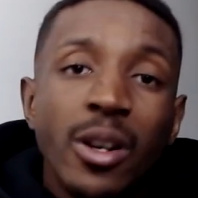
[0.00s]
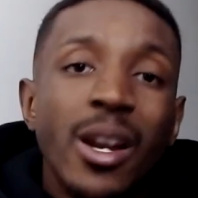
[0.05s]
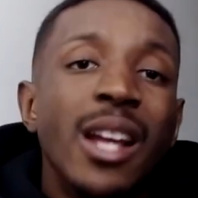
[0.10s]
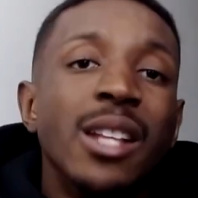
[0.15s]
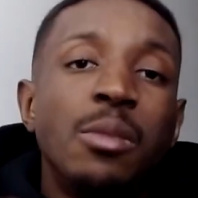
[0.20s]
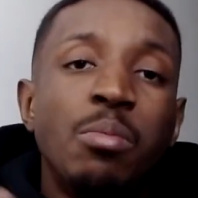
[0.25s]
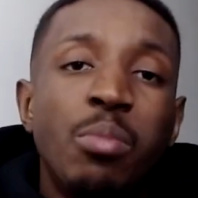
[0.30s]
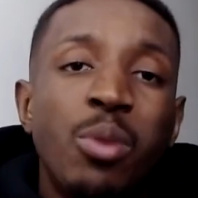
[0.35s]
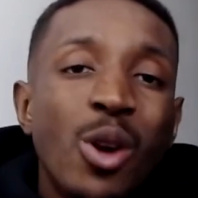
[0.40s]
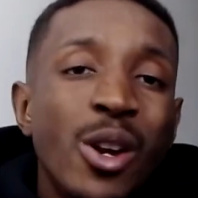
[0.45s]

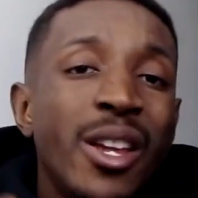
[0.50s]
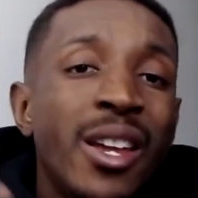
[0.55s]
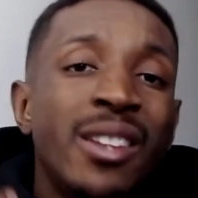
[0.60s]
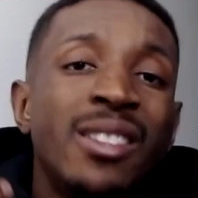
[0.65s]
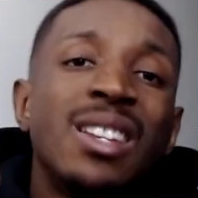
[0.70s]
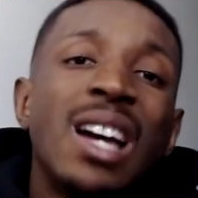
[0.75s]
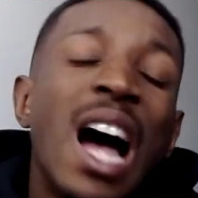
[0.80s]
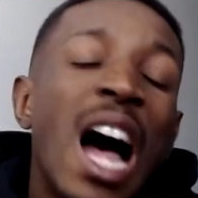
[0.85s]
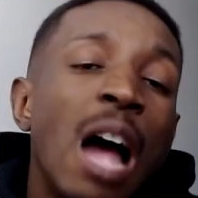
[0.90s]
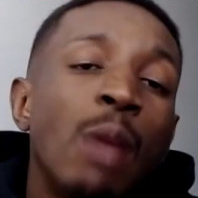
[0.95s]
It's putting in
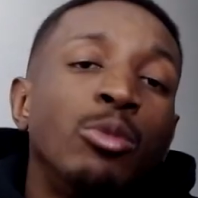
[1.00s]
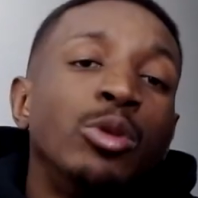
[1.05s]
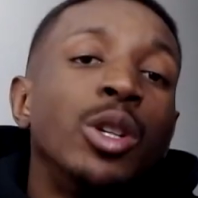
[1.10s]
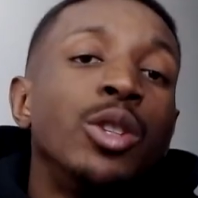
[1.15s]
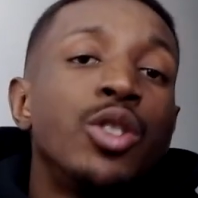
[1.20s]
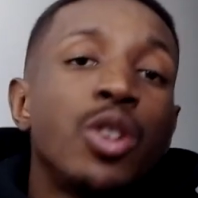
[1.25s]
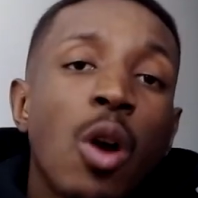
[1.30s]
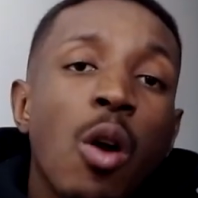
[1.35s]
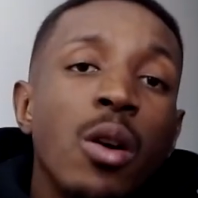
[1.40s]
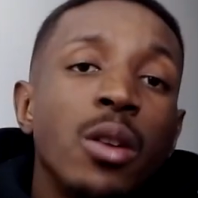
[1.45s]
time with the
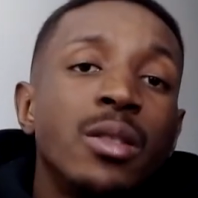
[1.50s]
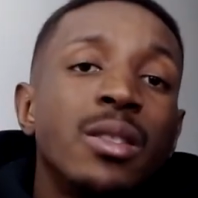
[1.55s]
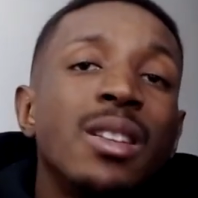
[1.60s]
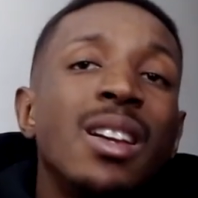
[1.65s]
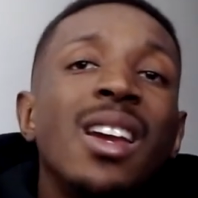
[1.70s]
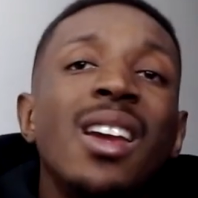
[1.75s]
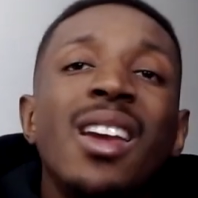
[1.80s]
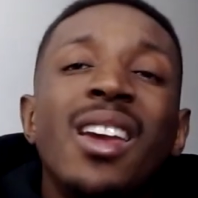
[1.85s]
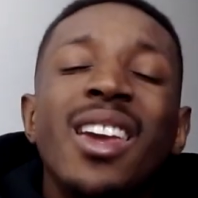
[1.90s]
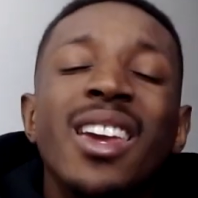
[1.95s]
charts.
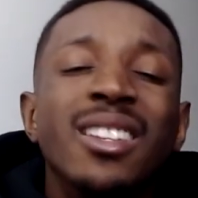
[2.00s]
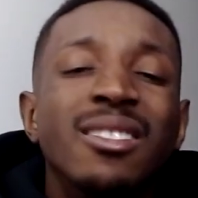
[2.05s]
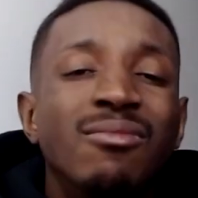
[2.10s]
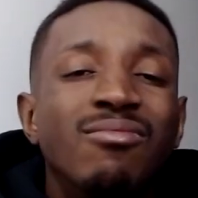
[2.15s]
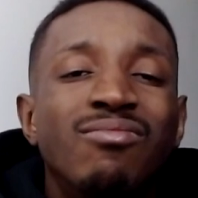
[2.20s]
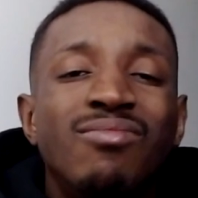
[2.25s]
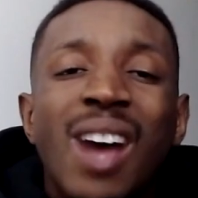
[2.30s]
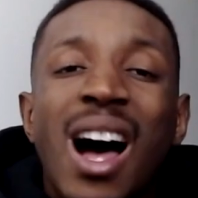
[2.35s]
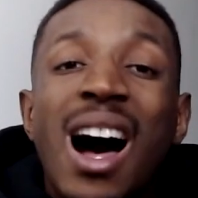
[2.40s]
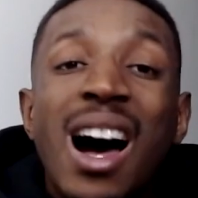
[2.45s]
It
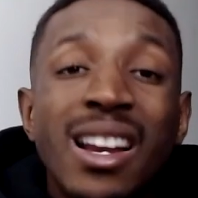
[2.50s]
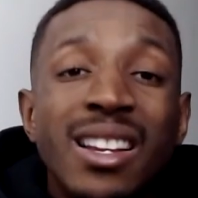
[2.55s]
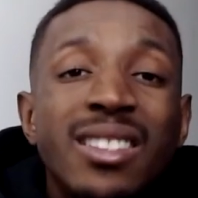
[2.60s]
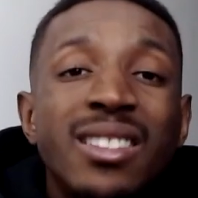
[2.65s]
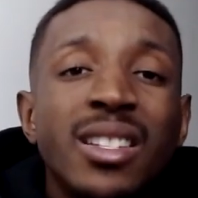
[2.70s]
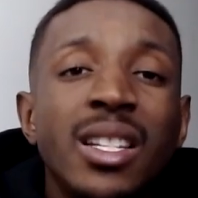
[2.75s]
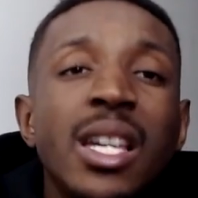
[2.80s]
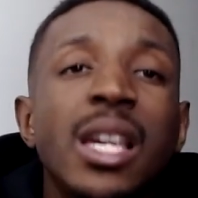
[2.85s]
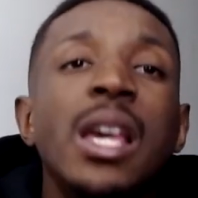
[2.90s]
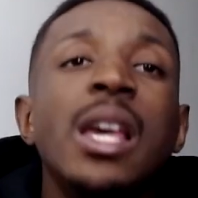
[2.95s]

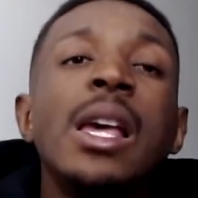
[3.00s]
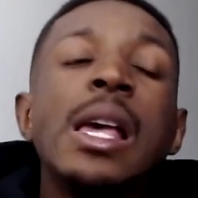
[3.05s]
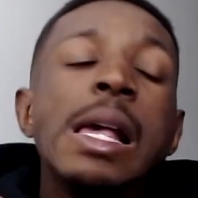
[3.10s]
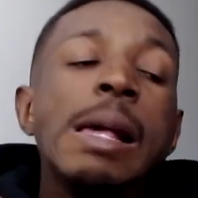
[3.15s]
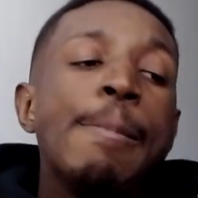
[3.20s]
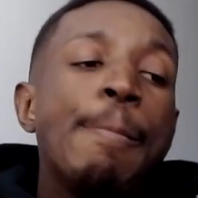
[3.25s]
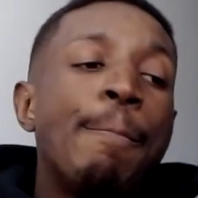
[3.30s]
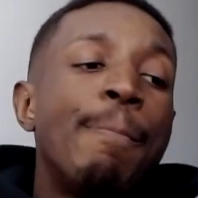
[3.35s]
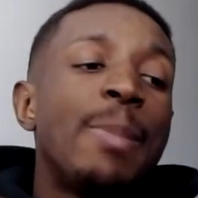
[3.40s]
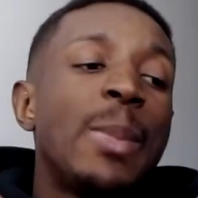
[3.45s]
honestly,
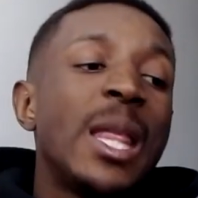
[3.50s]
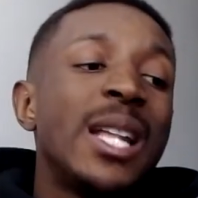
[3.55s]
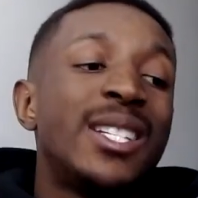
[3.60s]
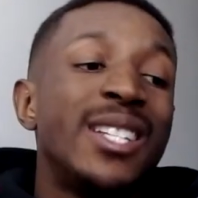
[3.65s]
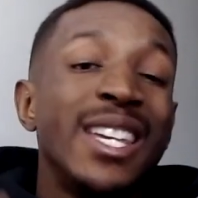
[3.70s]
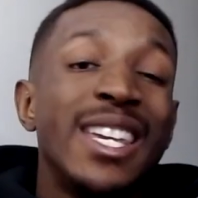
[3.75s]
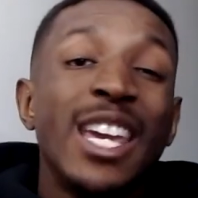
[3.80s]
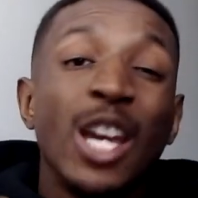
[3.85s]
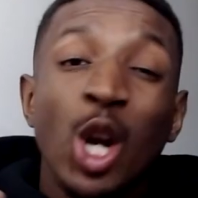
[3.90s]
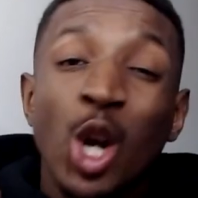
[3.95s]
to
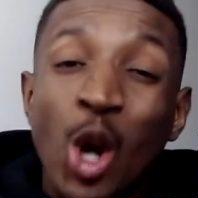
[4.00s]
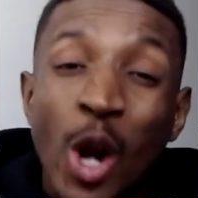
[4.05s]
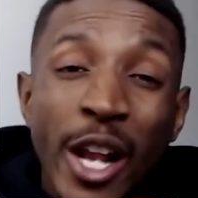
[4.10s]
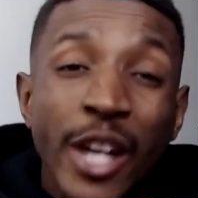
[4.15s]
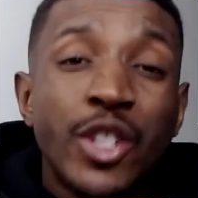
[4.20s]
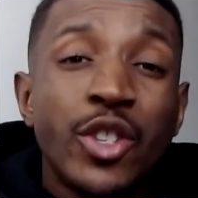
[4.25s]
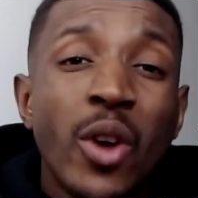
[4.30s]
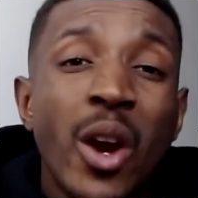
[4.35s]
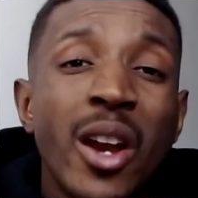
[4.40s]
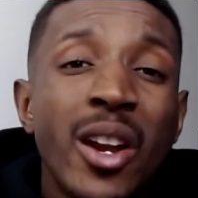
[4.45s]
get good at
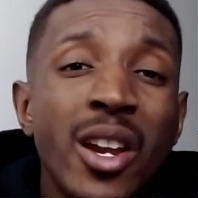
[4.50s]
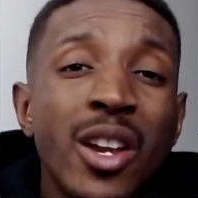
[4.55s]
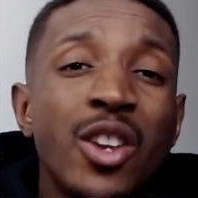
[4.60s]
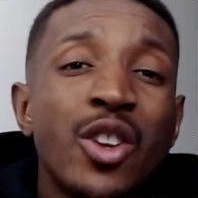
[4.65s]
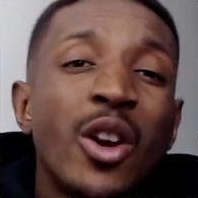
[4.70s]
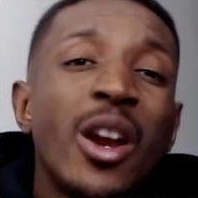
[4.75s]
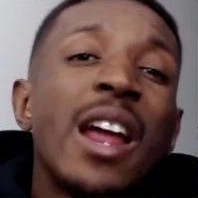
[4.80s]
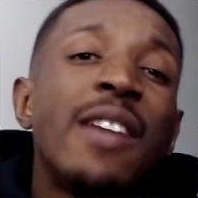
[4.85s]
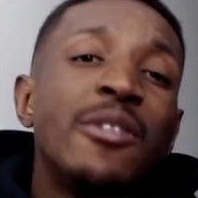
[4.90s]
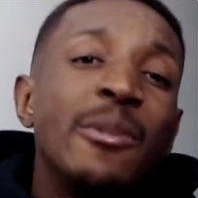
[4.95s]
trading, you're
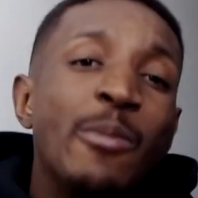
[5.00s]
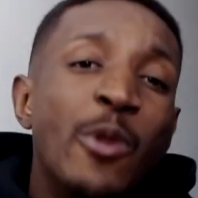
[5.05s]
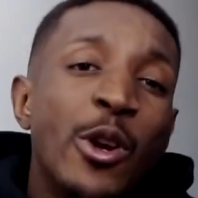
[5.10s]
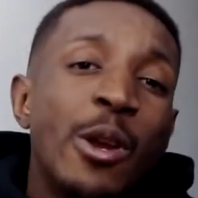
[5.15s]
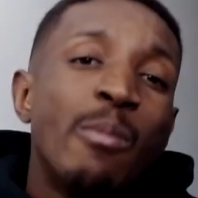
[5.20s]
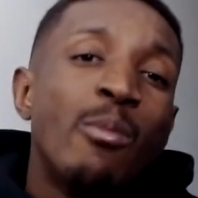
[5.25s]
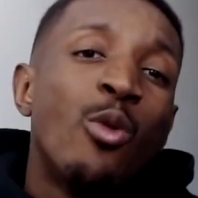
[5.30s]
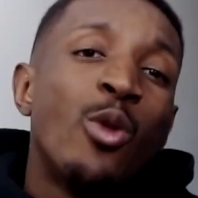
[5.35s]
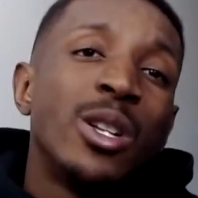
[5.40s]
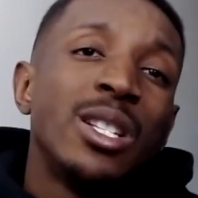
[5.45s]
gonna have to put
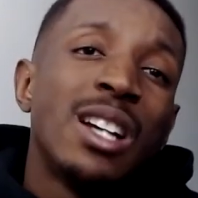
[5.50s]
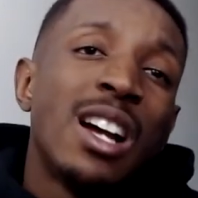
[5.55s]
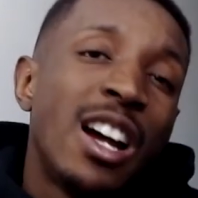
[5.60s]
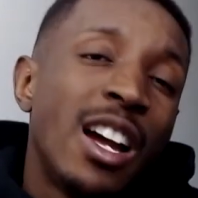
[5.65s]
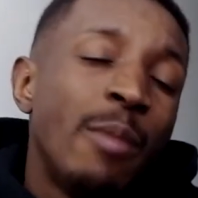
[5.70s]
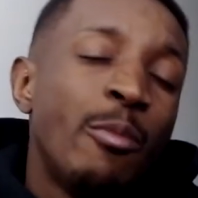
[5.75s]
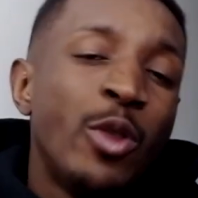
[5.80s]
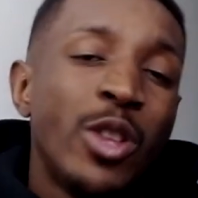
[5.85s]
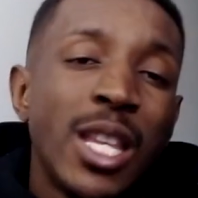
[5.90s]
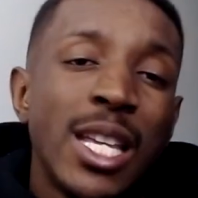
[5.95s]
in more
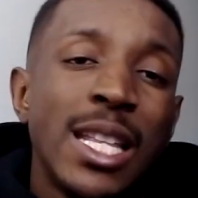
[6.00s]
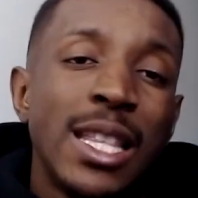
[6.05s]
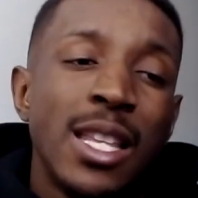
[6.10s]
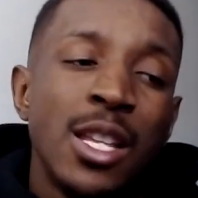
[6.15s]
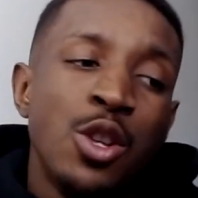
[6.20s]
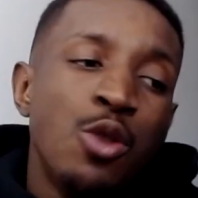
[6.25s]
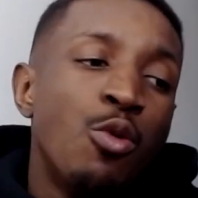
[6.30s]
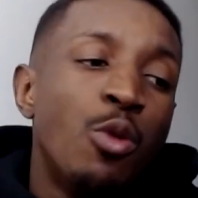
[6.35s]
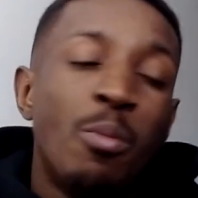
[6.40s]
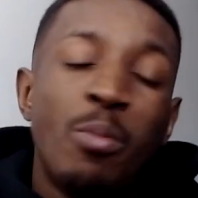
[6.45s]
time with it than
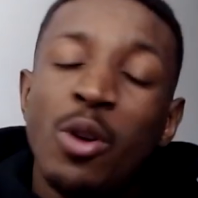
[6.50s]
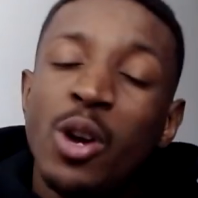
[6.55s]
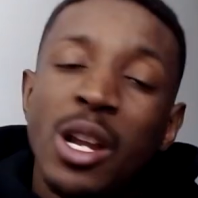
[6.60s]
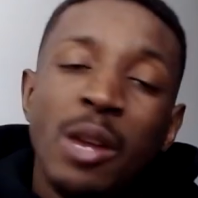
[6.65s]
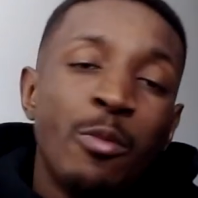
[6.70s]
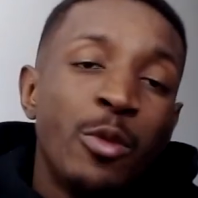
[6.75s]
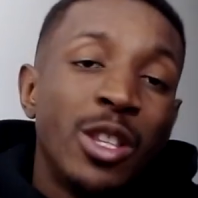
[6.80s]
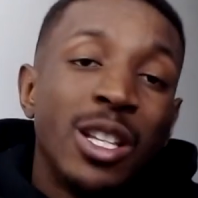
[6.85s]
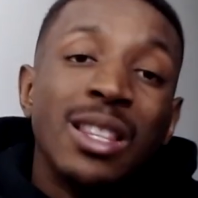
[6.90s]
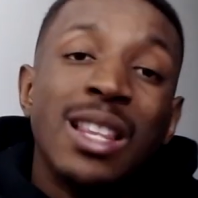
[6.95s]
you would put in
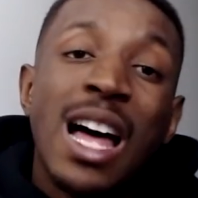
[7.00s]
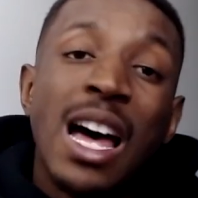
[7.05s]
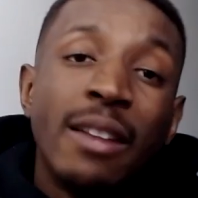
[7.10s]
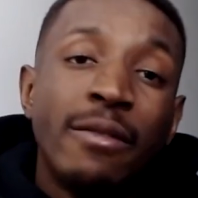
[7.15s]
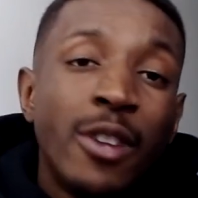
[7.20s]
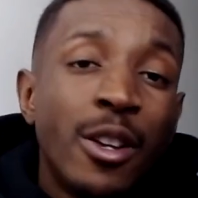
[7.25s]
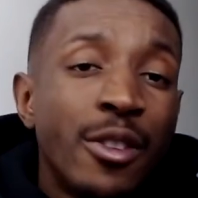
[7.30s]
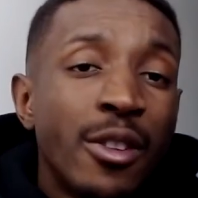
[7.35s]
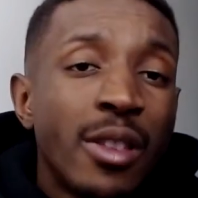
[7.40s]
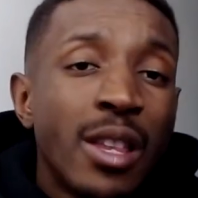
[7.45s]
with a lot
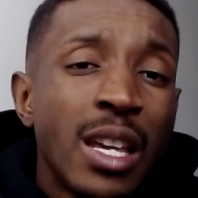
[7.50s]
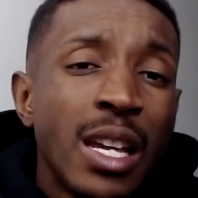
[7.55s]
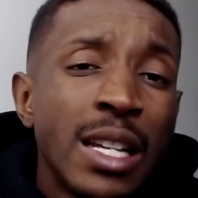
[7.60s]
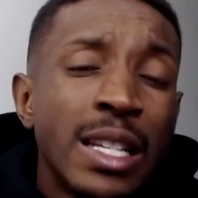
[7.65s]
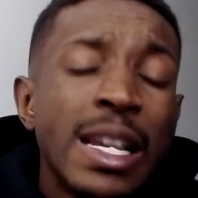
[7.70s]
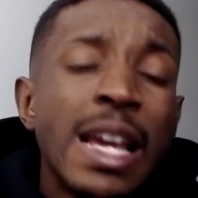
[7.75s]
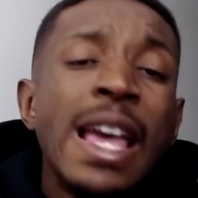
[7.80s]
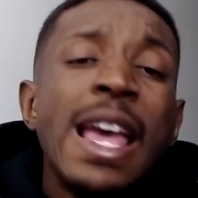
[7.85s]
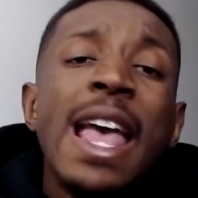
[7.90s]
of other things.